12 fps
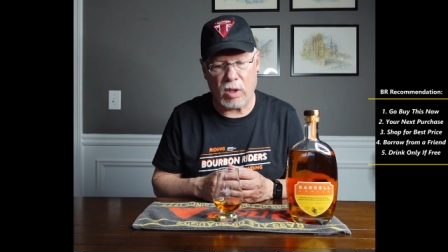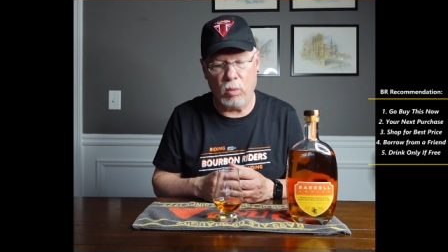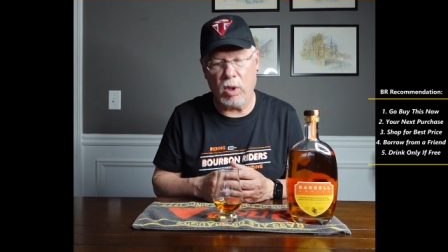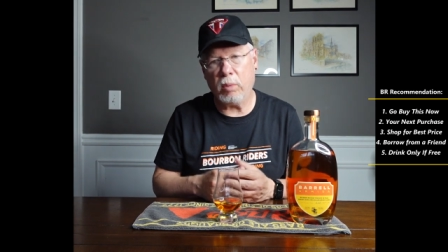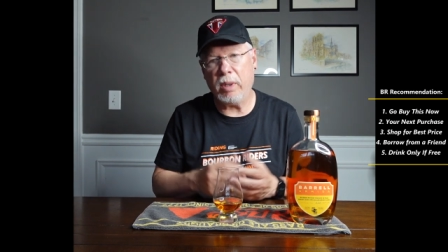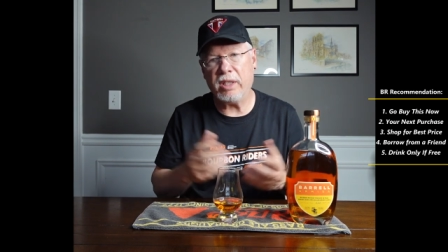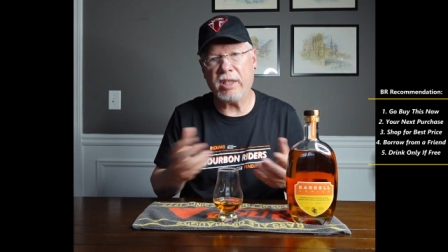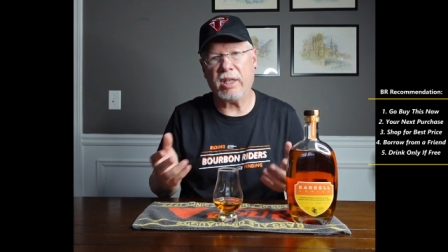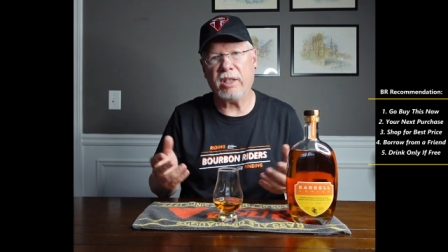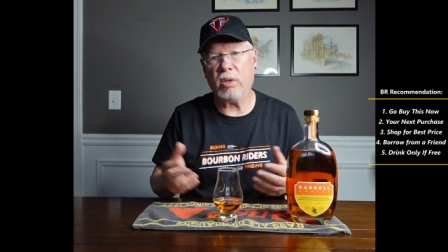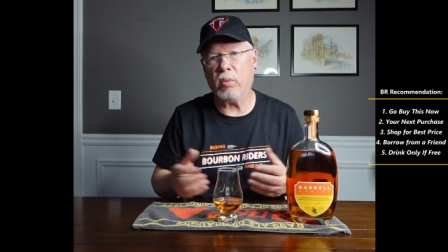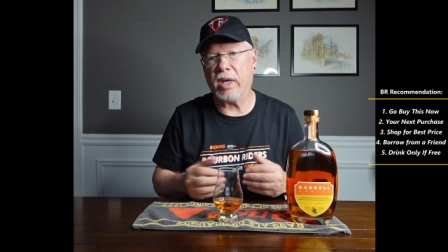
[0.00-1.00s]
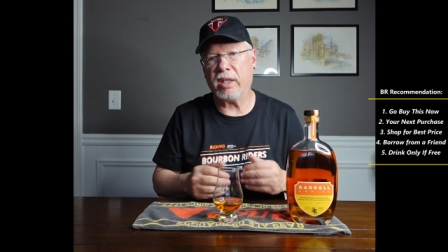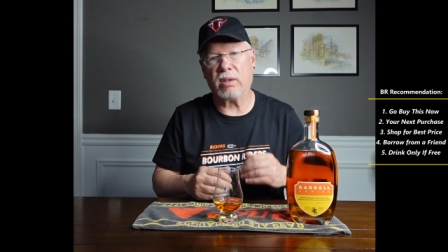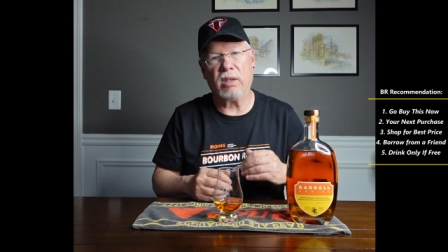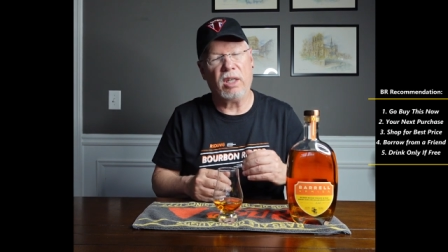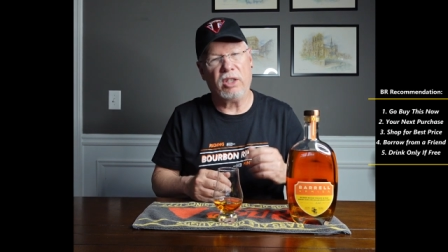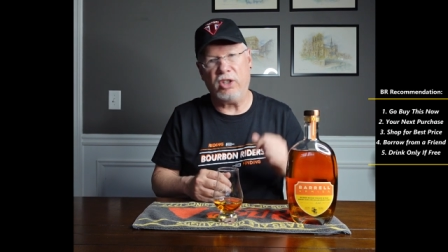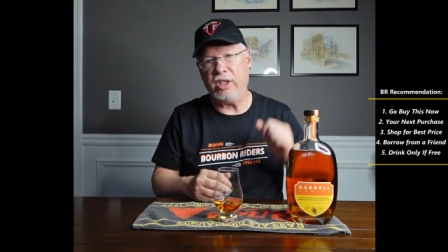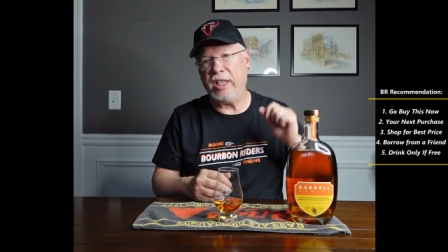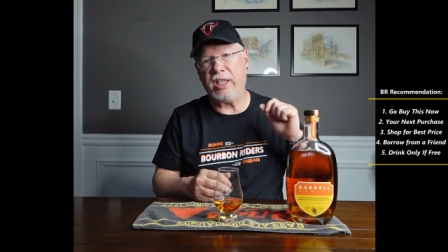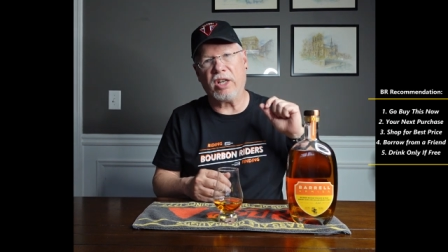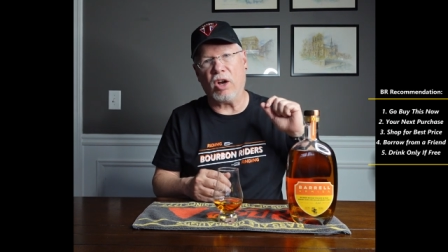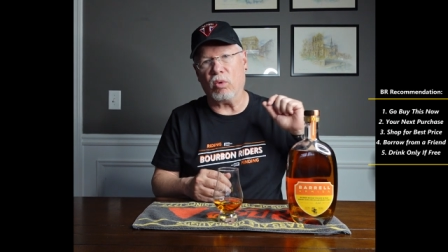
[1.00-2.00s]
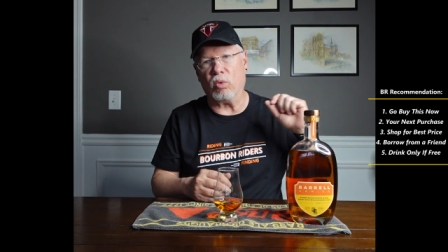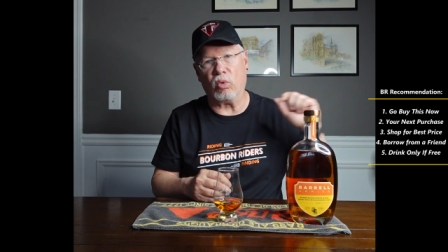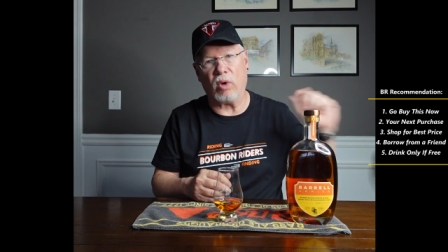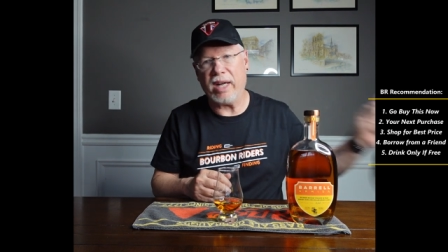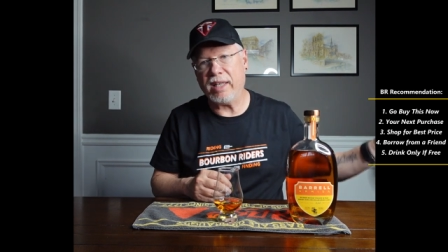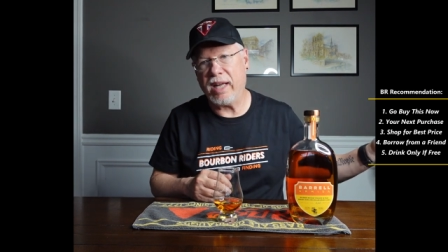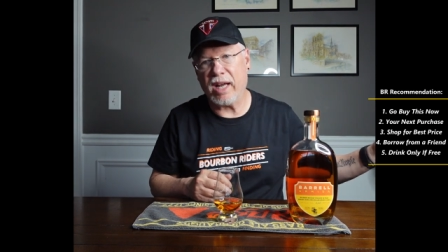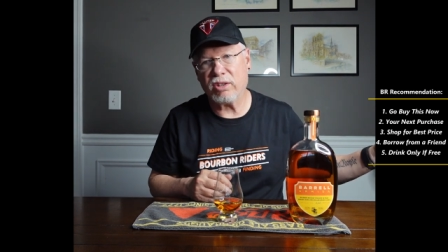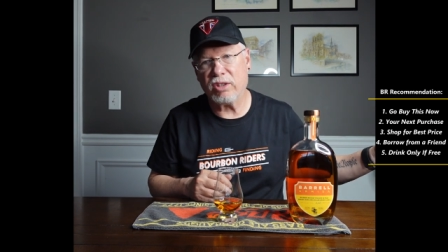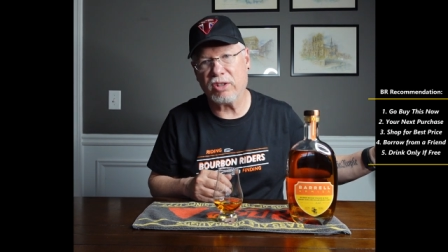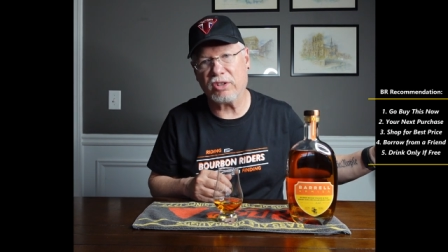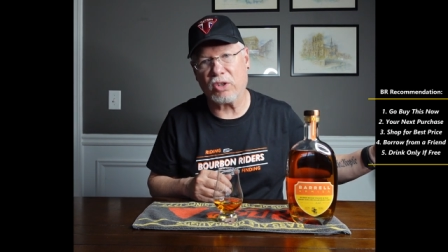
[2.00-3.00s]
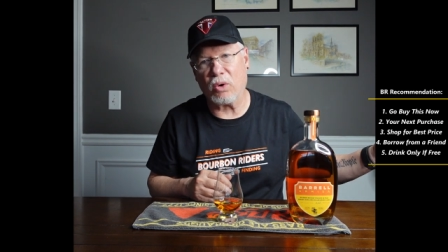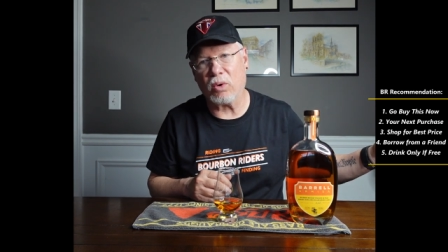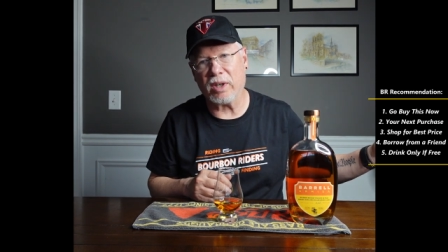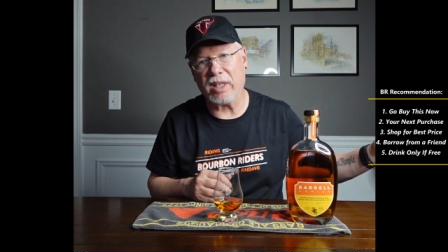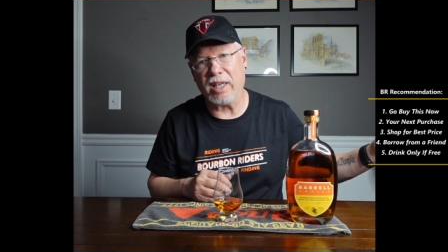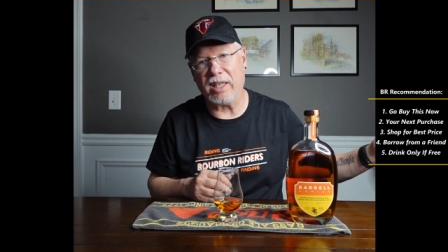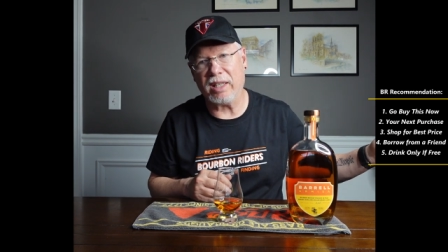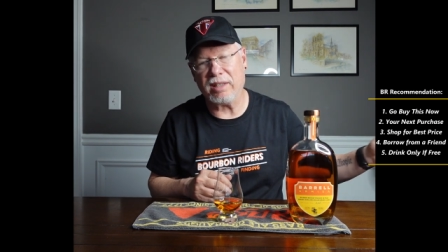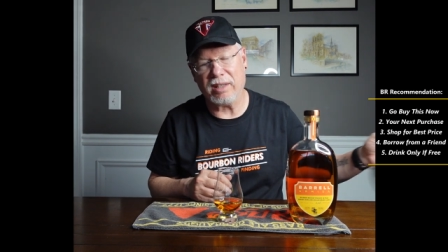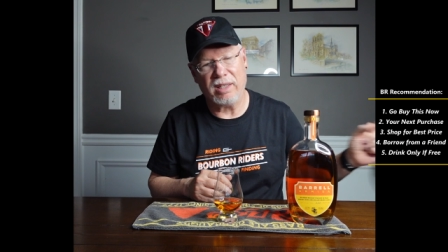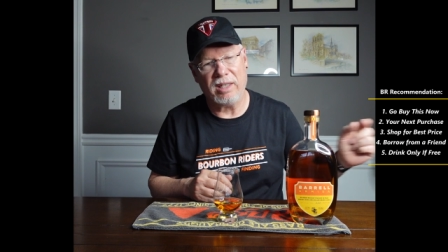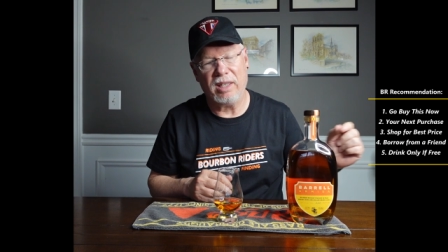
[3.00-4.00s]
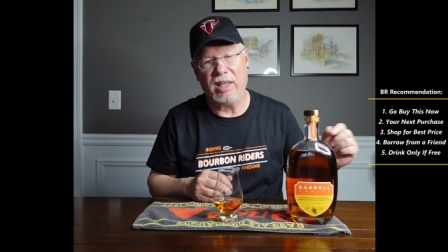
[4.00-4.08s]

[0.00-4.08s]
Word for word: where we tell you whether you need to go right now to the store and get it.